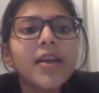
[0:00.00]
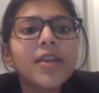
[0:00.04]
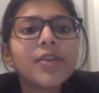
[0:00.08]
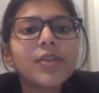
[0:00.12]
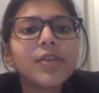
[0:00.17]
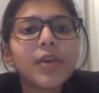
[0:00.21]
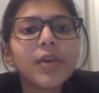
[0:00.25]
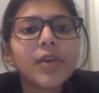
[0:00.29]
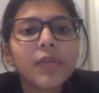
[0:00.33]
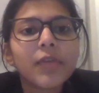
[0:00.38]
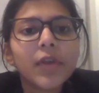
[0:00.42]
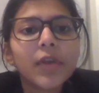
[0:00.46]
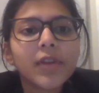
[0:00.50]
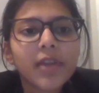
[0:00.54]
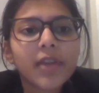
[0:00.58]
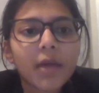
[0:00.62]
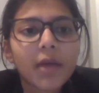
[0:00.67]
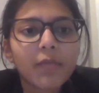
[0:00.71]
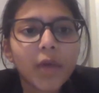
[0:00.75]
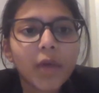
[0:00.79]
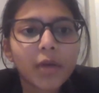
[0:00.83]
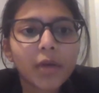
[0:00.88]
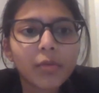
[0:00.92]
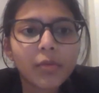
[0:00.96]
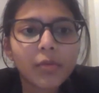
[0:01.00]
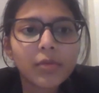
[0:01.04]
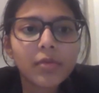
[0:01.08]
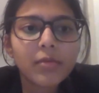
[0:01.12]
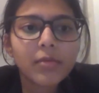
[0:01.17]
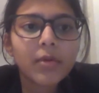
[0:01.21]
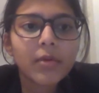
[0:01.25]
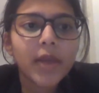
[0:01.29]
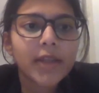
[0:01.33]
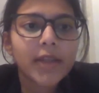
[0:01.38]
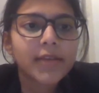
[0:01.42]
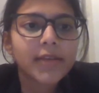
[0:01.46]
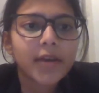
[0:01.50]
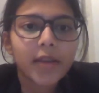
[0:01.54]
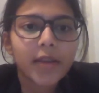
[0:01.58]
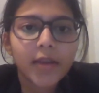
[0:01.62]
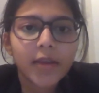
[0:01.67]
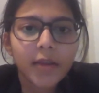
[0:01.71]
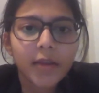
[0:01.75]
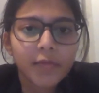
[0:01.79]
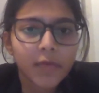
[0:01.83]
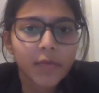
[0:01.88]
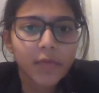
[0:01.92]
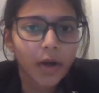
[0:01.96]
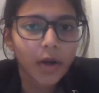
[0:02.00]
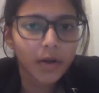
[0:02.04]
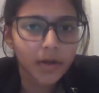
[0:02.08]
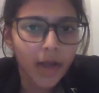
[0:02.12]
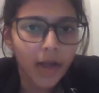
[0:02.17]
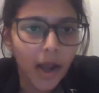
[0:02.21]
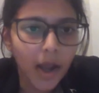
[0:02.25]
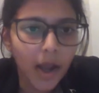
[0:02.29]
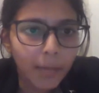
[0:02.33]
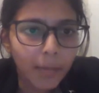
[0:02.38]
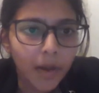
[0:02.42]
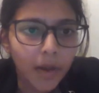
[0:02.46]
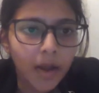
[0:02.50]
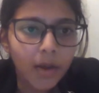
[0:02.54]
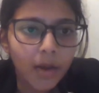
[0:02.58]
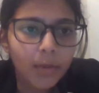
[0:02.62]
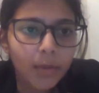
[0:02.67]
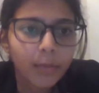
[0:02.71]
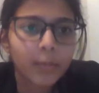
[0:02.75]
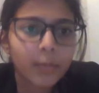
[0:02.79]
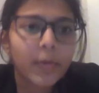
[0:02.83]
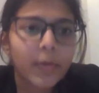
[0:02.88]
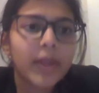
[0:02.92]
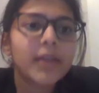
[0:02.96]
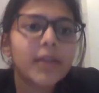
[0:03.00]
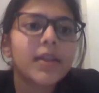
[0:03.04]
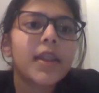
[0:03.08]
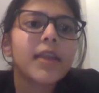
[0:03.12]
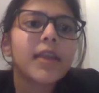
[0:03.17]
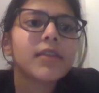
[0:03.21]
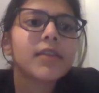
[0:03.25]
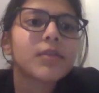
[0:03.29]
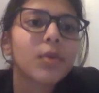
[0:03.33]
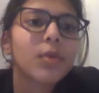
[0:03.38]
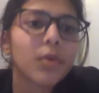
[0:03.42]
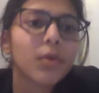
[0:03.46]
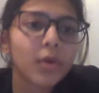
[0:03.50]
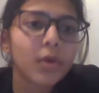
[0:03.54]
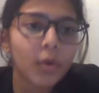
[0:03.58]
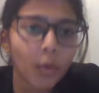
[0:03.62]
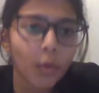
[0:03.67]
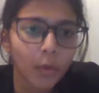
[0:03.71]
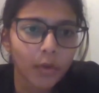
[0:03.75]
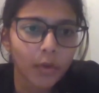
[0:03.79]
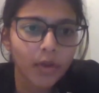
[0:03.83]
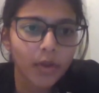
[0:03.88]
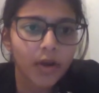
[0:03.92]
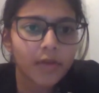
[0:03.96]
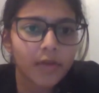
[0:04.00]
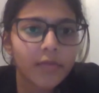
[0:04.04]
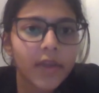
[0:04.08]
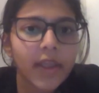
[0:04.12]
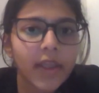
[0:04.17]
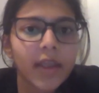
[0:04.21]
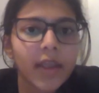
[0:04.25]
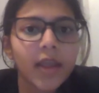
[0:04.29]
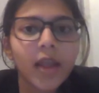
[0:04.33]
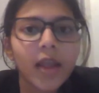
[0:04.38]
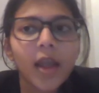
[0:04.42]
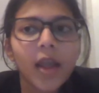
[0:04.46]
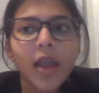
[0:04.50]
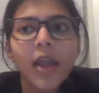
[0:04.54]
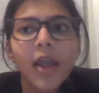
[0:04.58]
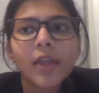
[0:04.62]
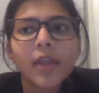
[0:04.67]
So if you're someone who gets really worked up when things don't go your way,